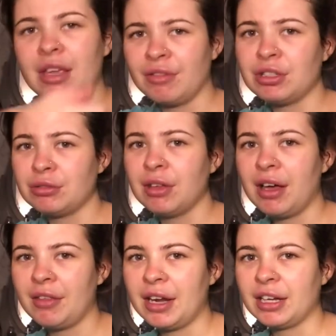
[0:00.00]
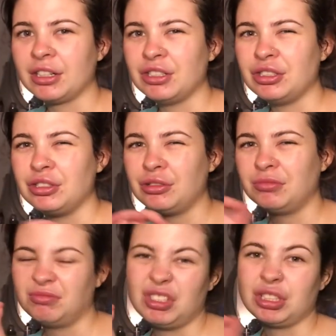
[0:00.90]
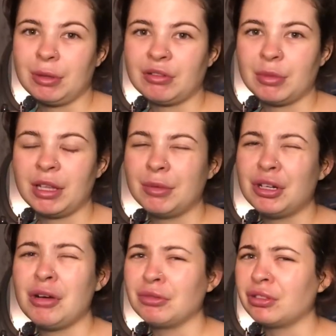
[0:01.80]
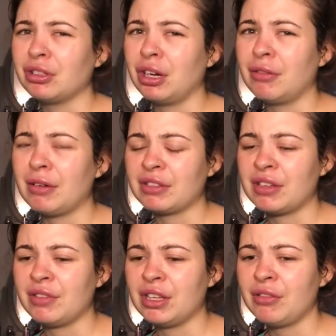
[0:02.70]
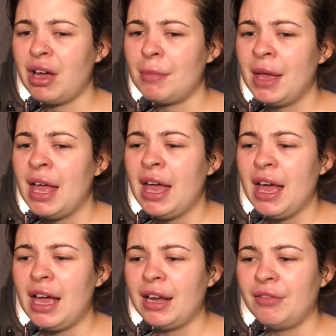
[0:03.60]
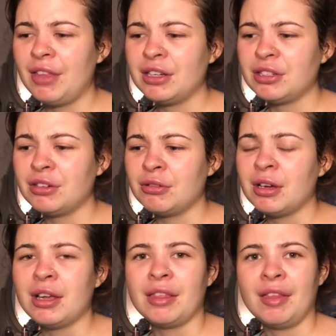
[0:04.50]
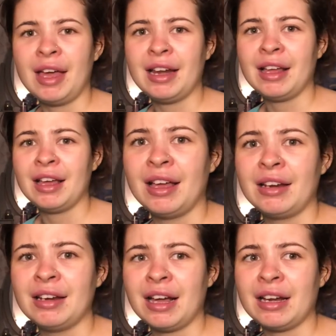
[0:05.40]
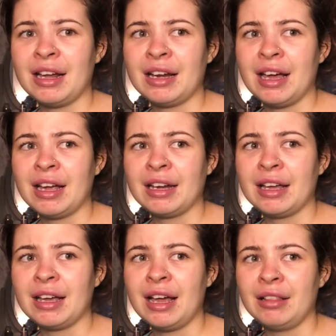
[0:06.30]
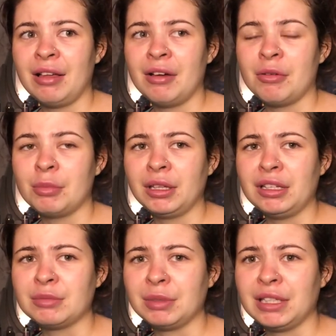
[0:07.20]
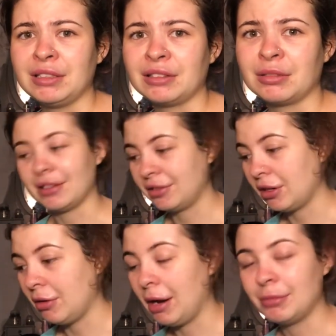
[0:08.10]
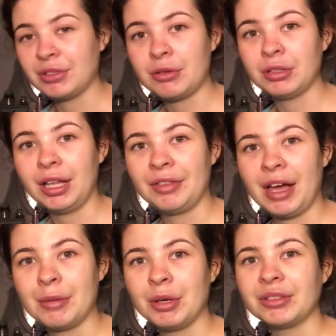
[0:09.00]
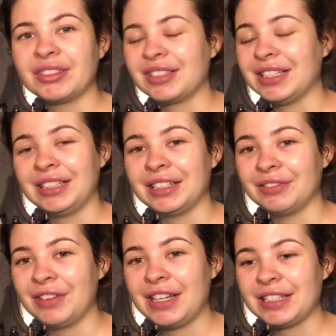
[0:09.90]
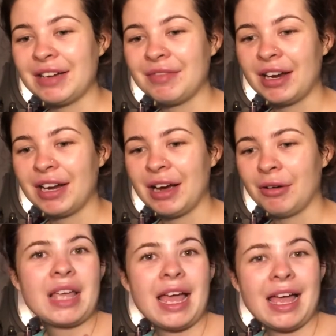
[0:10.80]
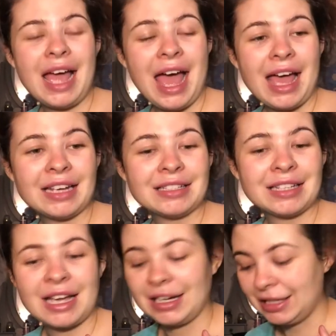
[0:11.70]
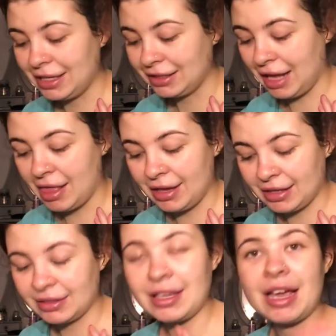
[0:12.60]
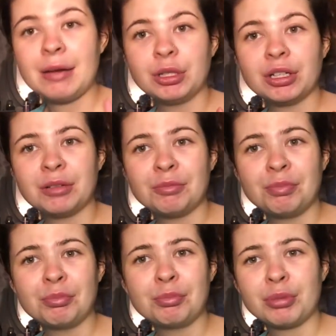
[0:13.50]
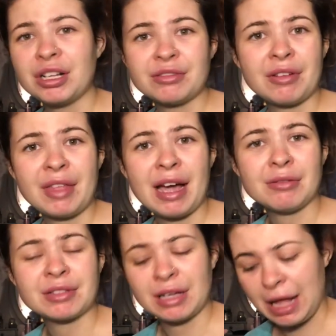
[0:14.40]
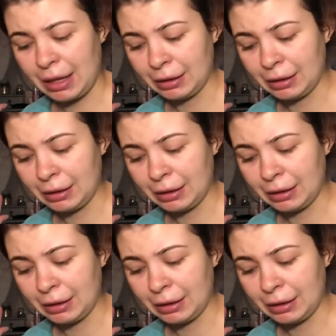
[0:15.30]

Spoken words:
if I do that, then I can just about smell it, but no one's going to go around sniffing your arm. And if they do, then 999, hello, police, please. So I'm so glad that I'm not stinking of fake tan right now. And I guess that's it. I'm going to prance around the house,